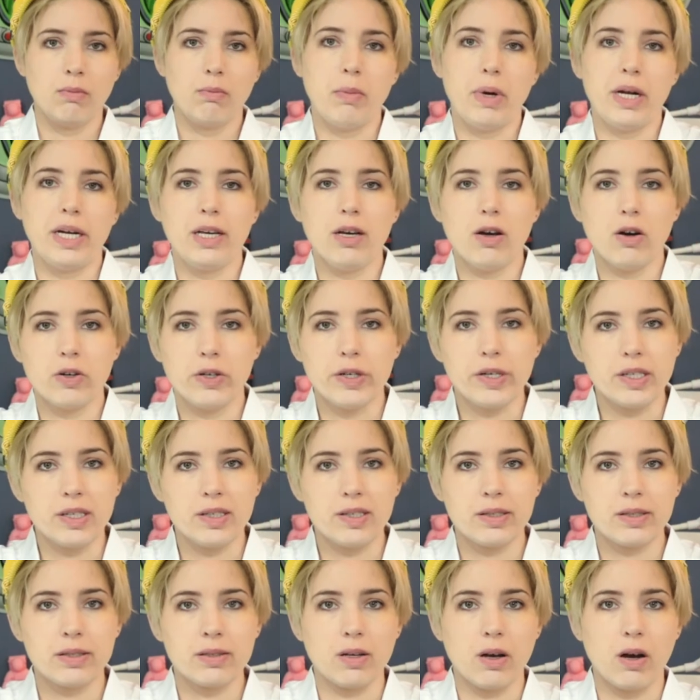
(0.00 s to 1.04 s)
Many
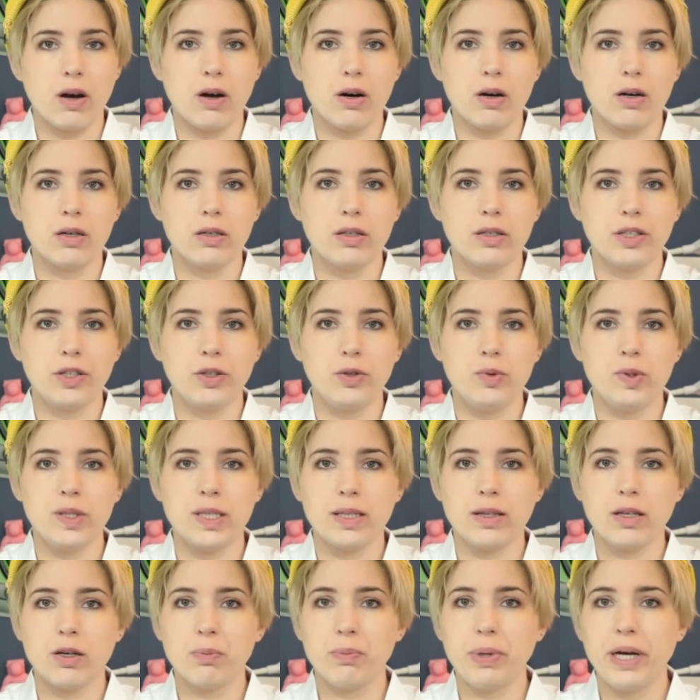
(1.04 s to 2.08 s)
artists are
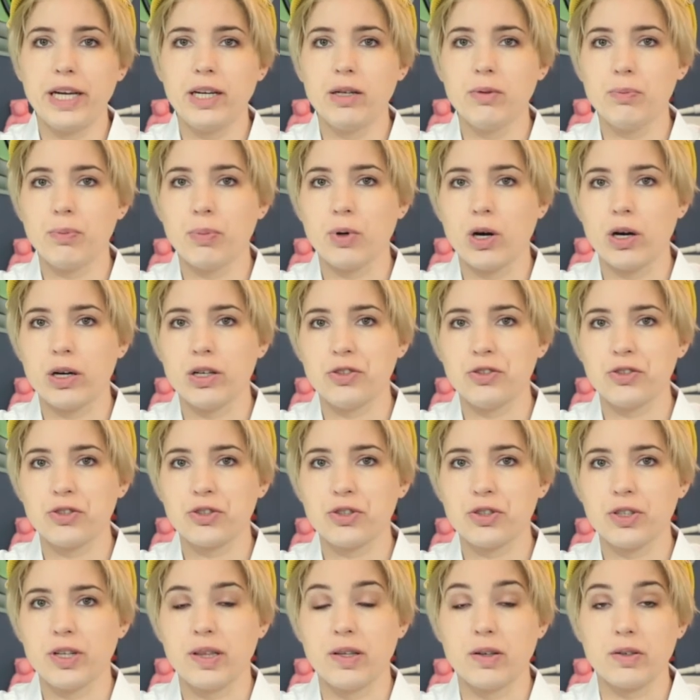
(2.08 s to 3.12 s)
using their
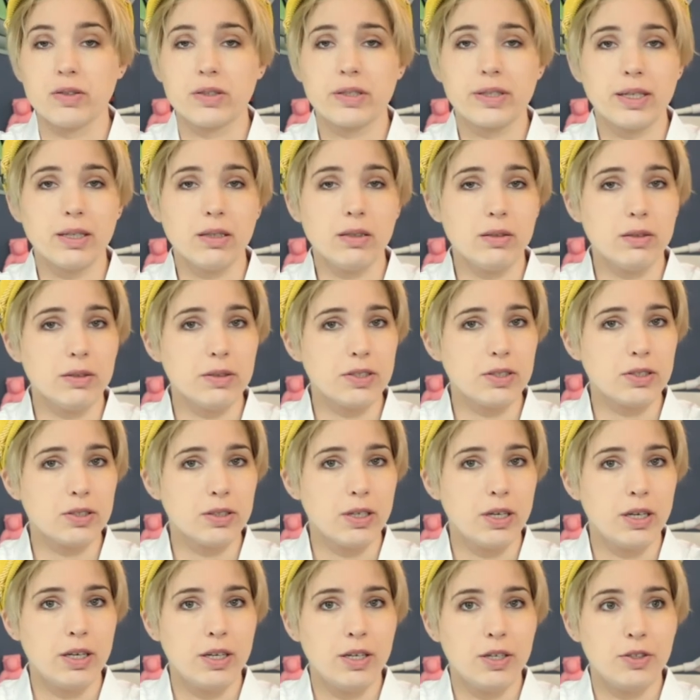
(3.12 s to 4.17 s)
paintbrush and their skills
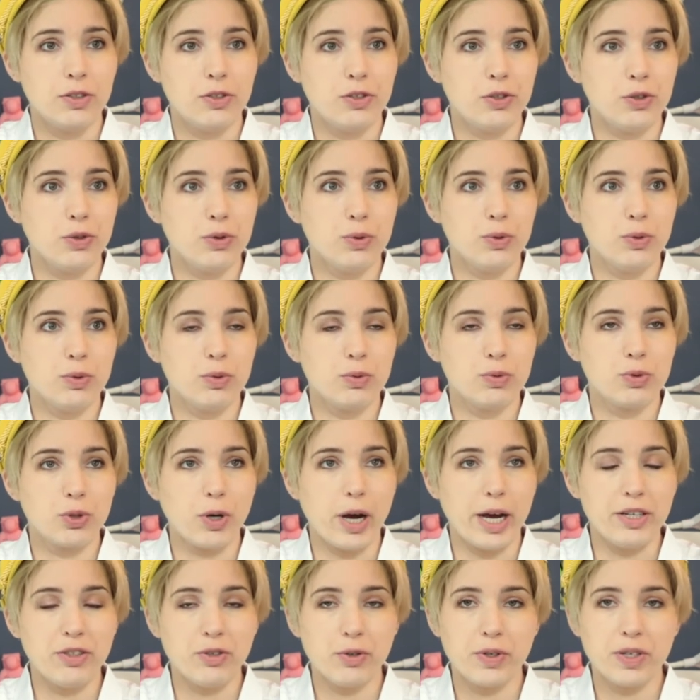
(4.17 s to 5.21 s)
to
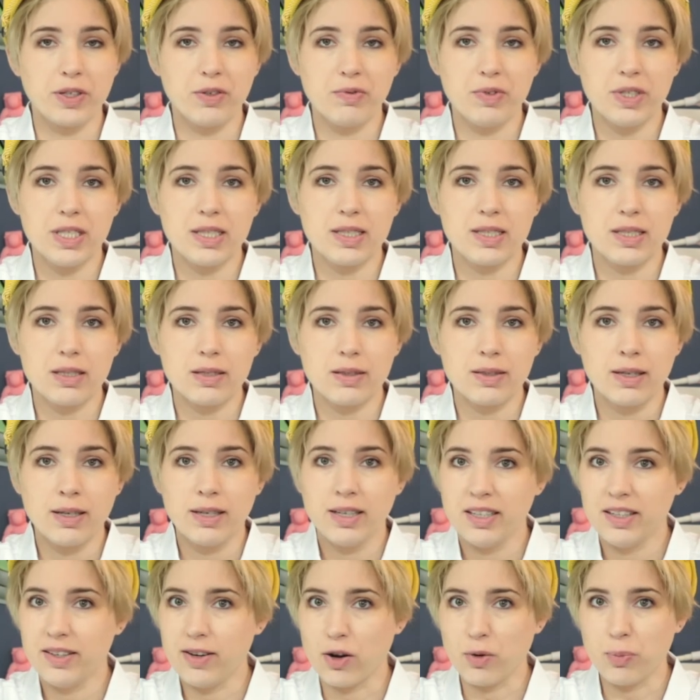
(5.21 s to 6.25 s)
try to convince
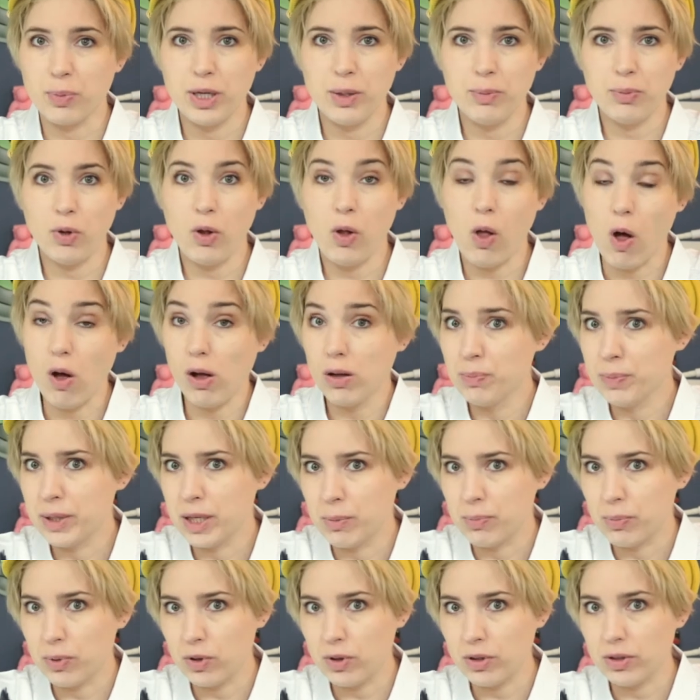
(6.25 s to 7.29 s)
young people, old
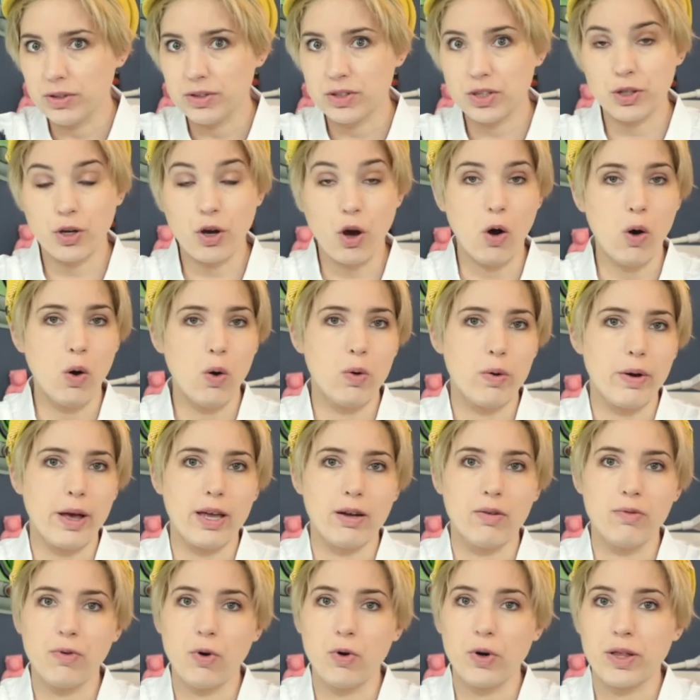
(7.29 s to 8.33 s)
people, to go
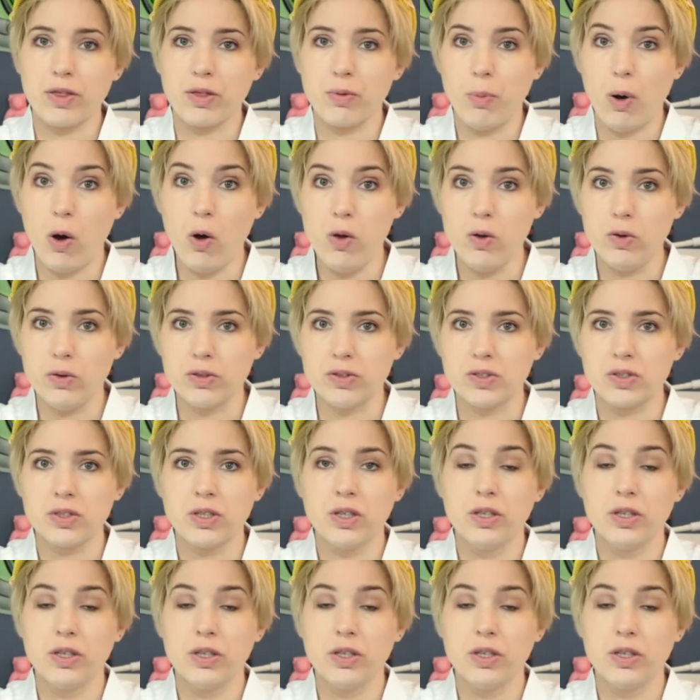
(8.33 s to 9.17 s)
and vote at the polls,